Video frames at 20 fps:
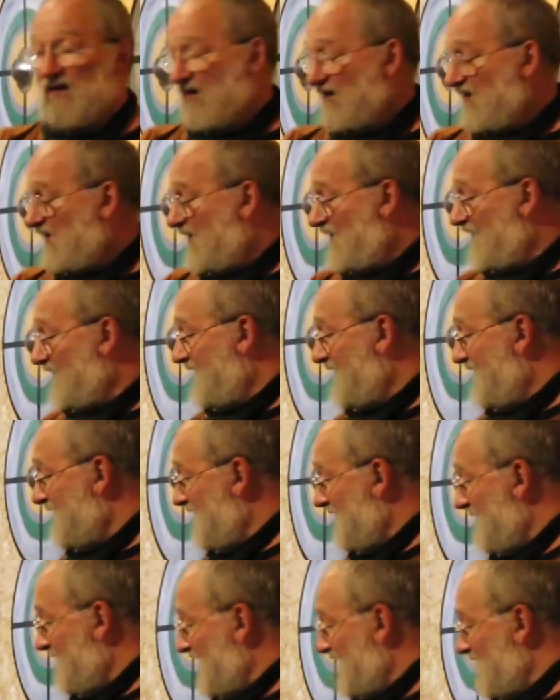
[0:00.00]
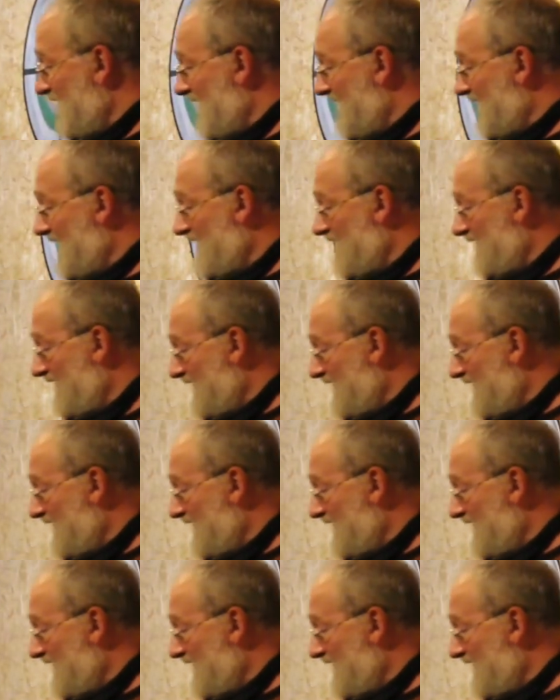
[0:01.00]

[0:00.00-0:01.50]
on something like